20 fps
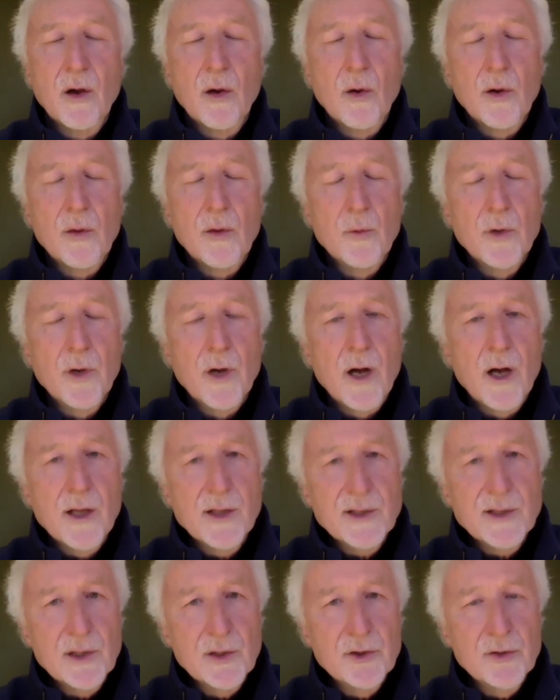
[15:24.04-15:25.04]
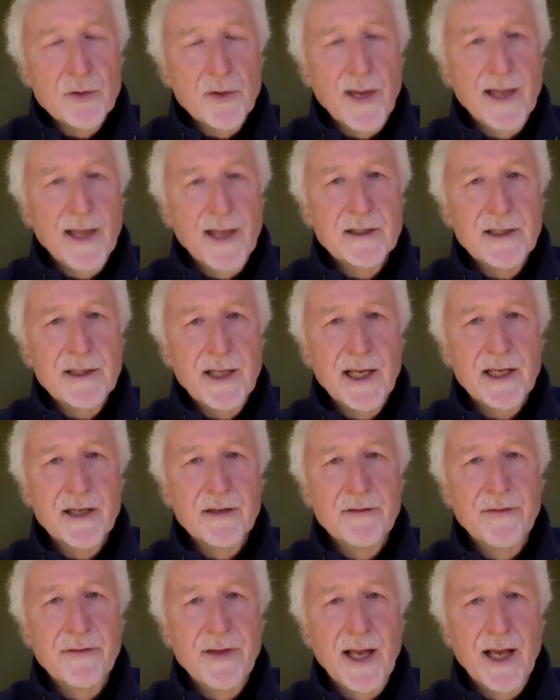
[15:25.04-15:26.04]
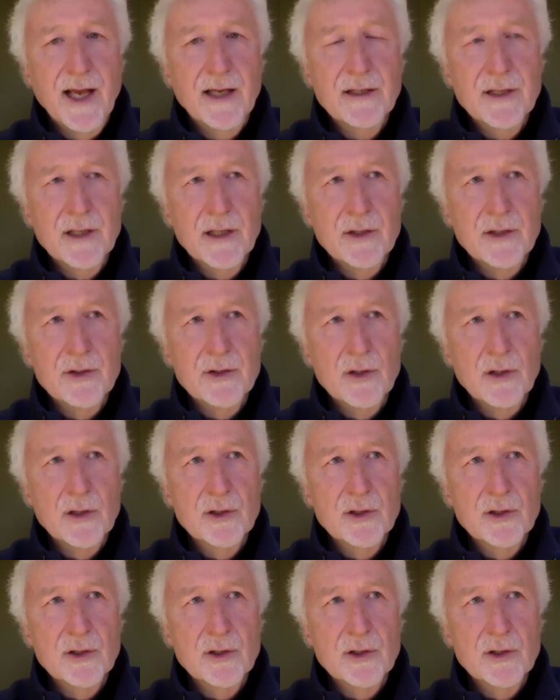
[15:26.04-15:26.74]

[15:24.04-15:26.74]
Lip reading: We're also trying to take advantage or